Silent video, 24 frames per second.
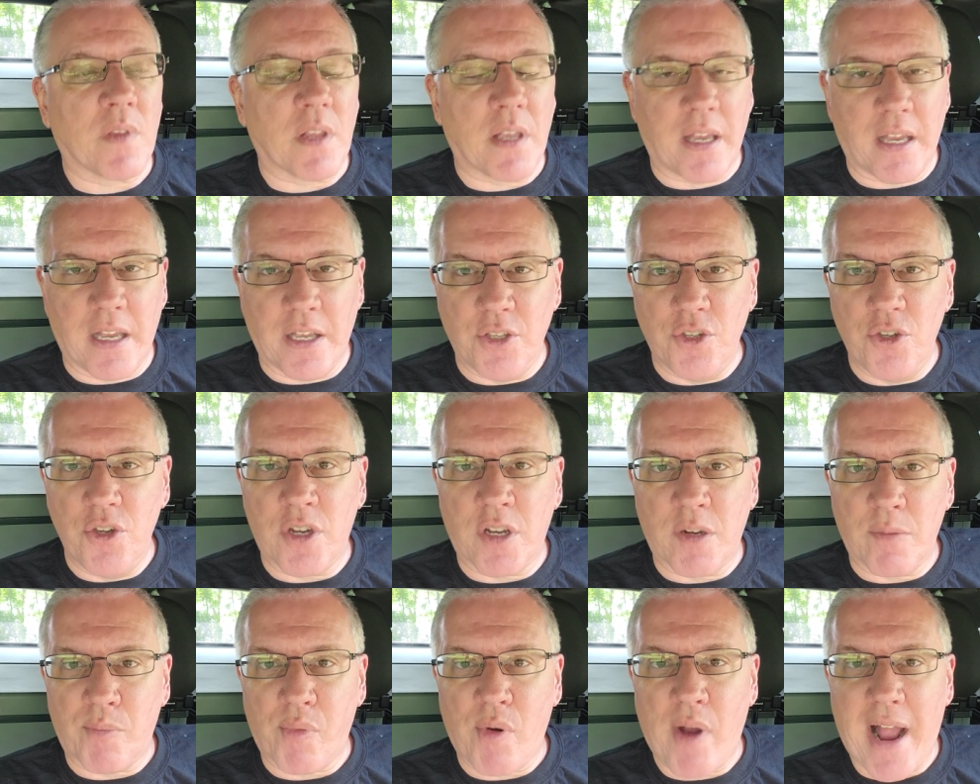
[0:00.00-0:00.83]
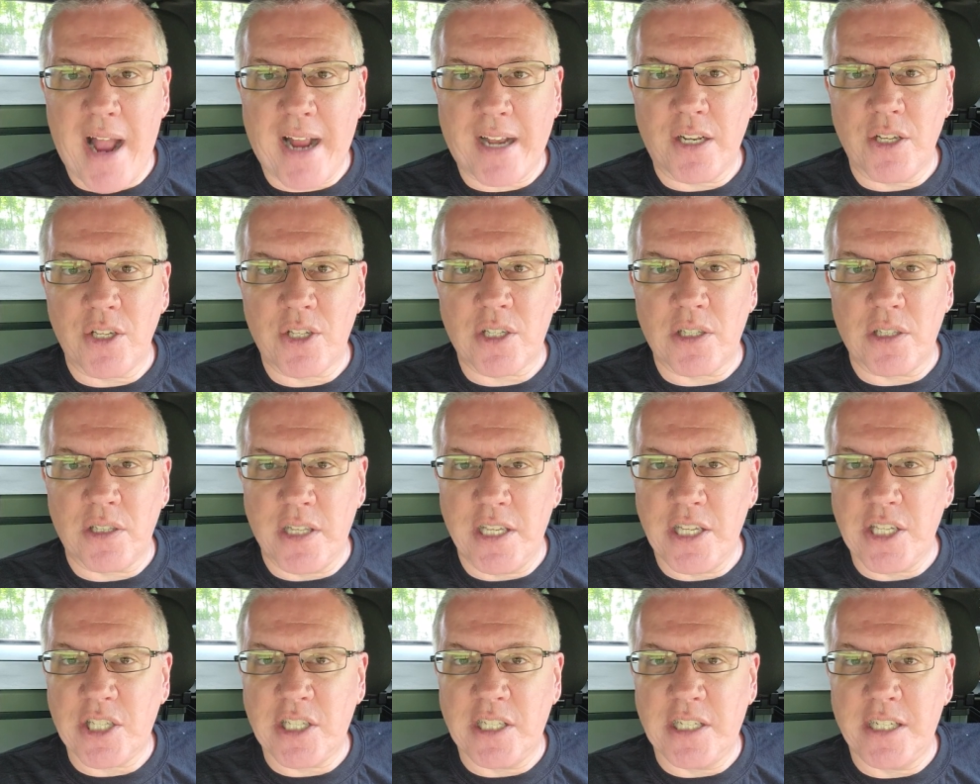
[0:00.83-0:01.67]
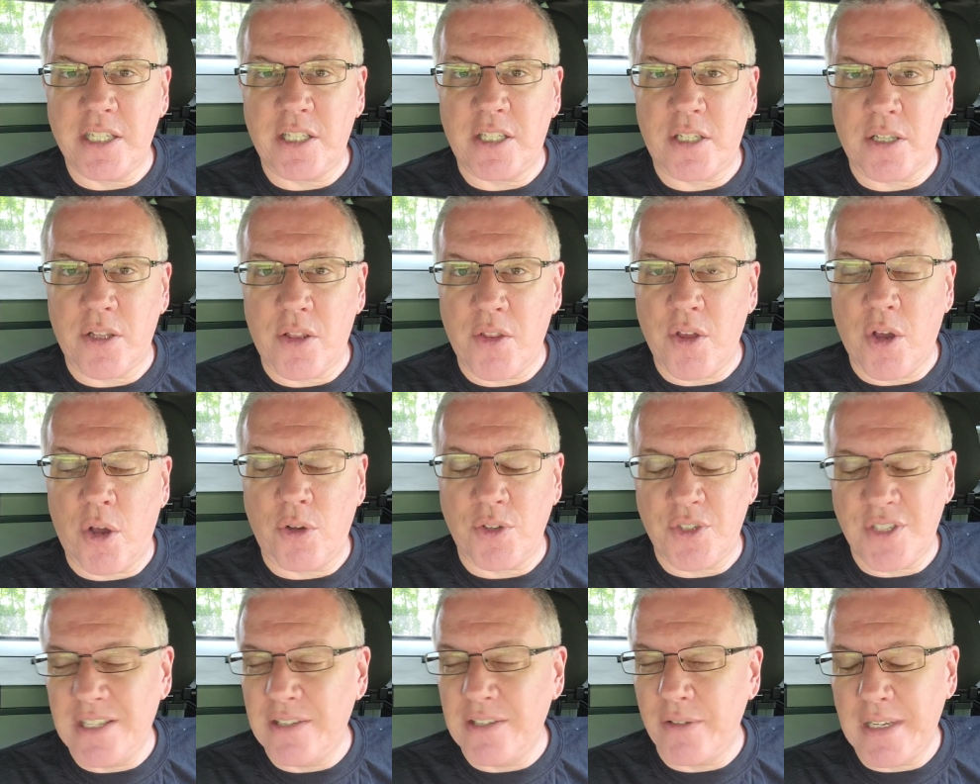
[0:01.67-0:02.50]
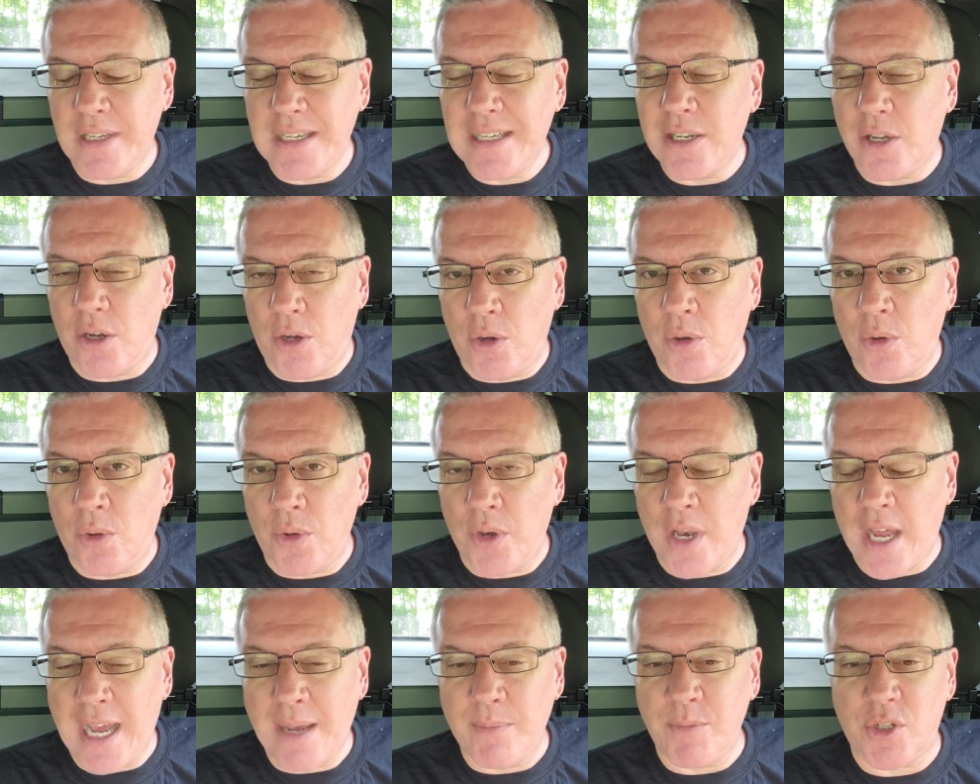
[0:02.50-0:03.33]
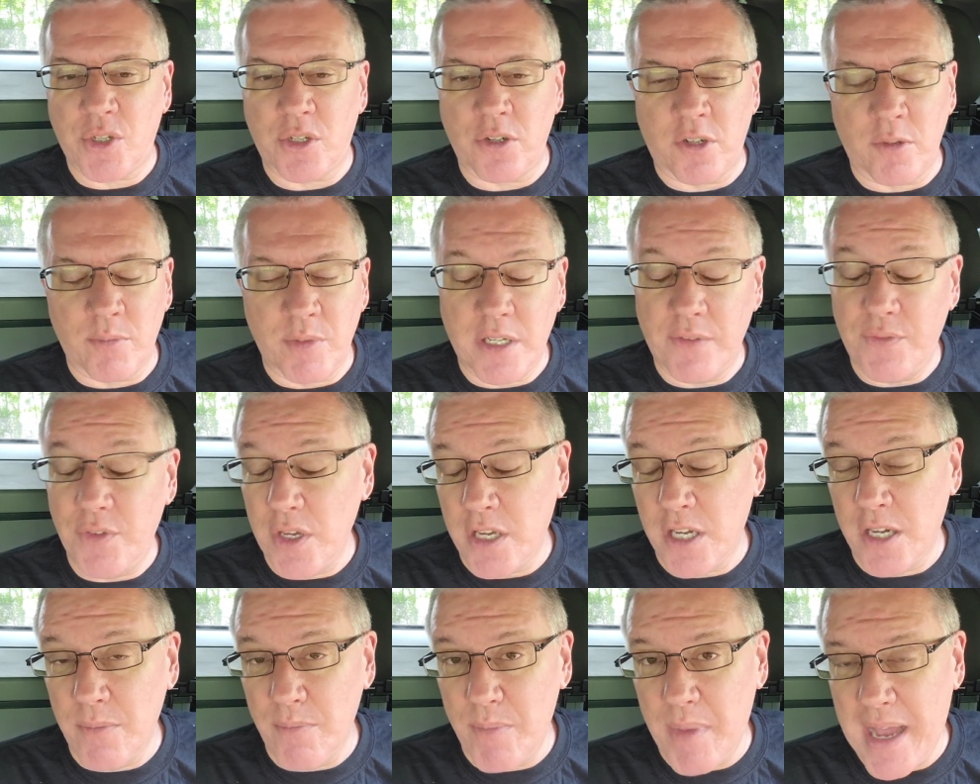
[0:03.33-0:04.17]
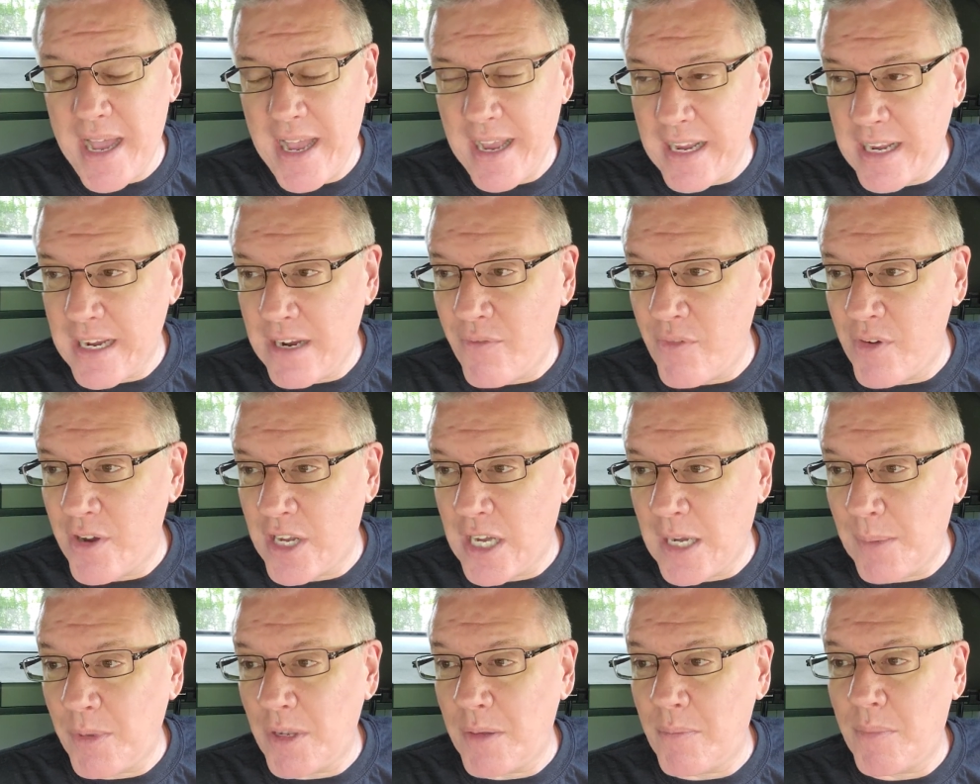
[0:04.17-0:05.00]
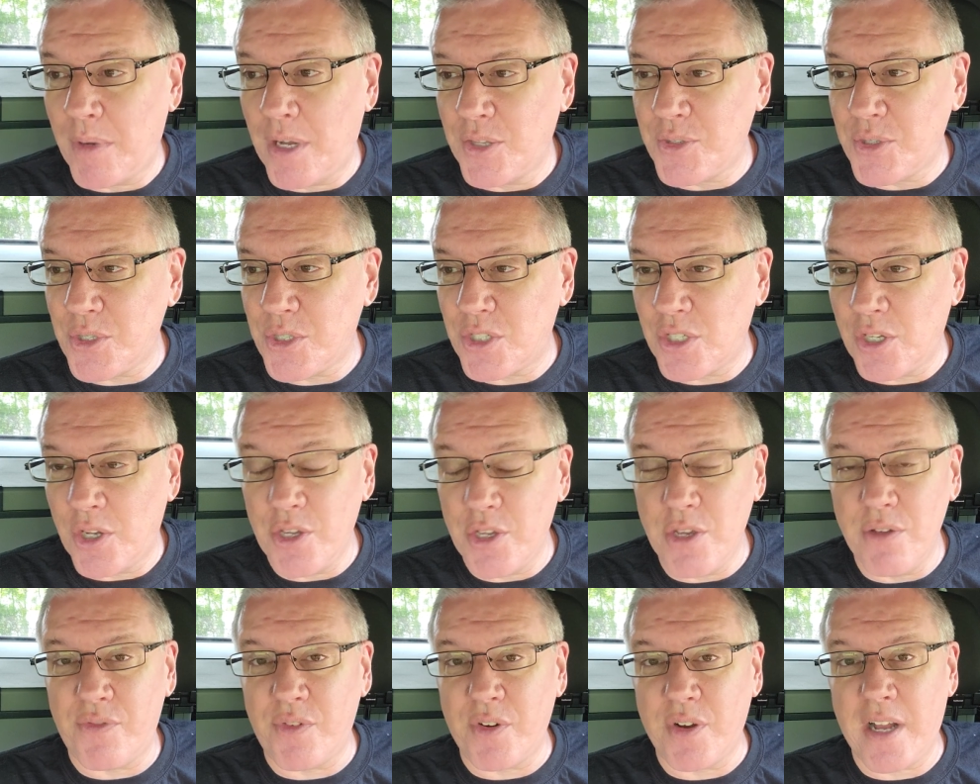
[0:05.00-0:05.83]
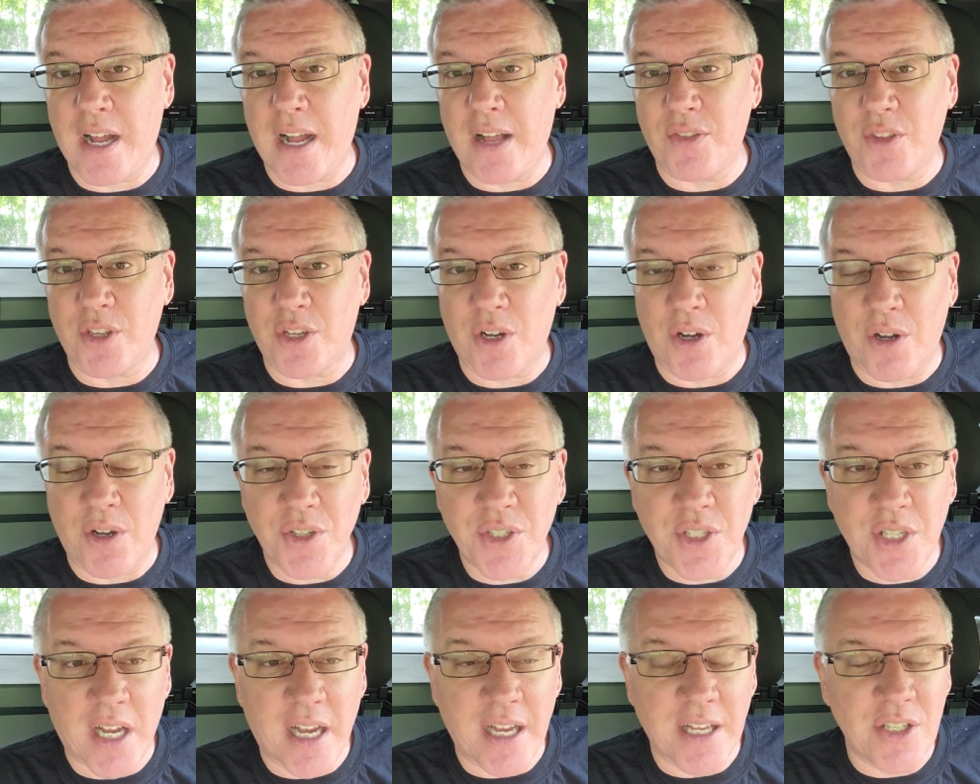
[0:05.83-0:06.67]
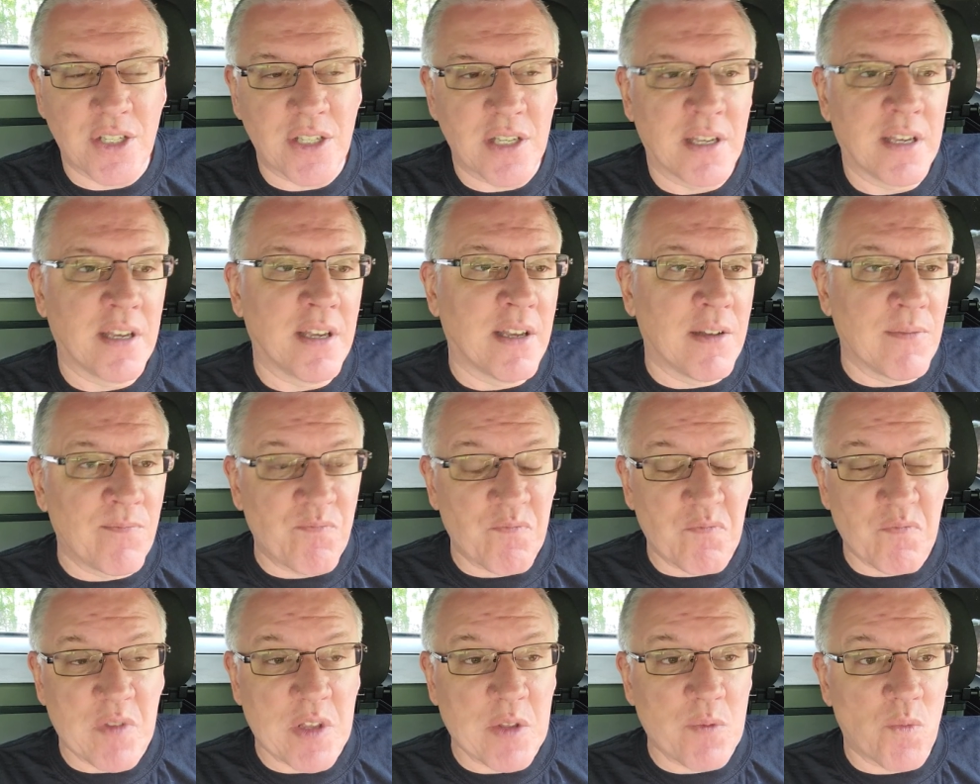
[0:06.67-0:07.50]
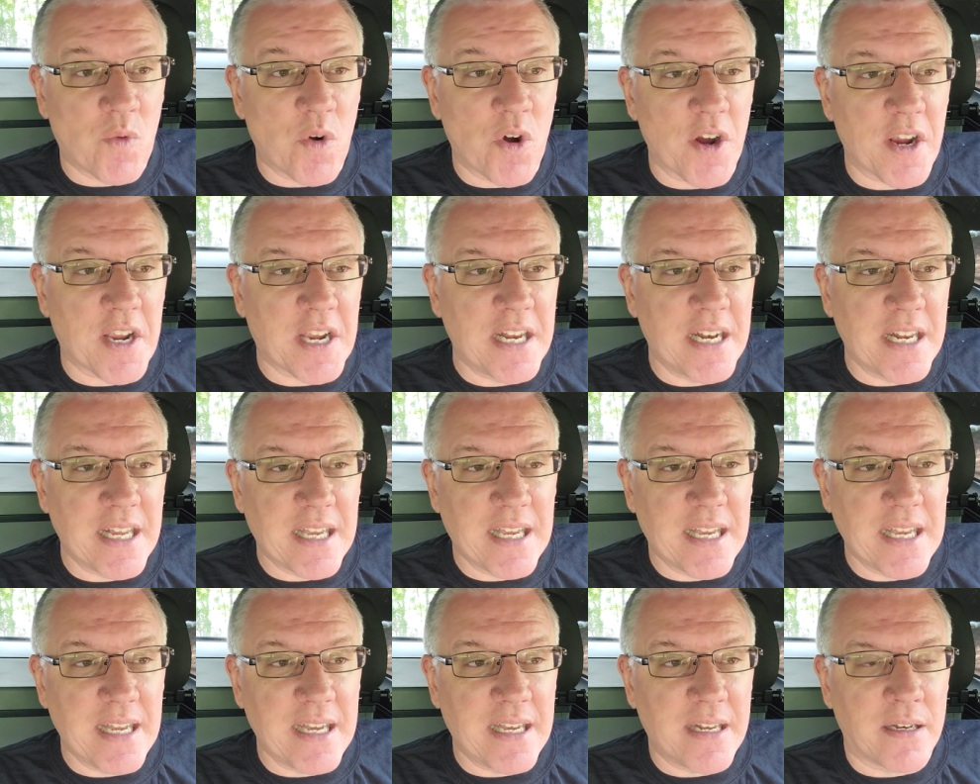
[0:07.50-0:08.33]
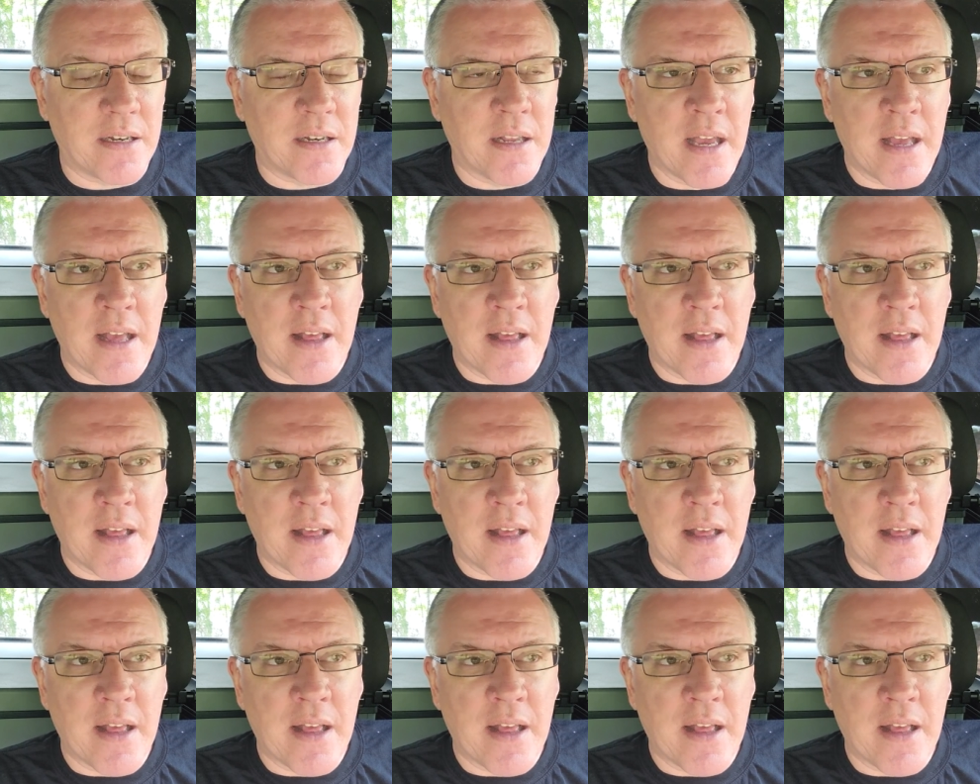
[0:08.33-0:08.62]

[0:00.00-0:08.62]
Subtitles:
And you can practice listening to those. They'll get old, I'm sure. But if you come back every couple of months or so, you've forgotten the call signs, and work it again.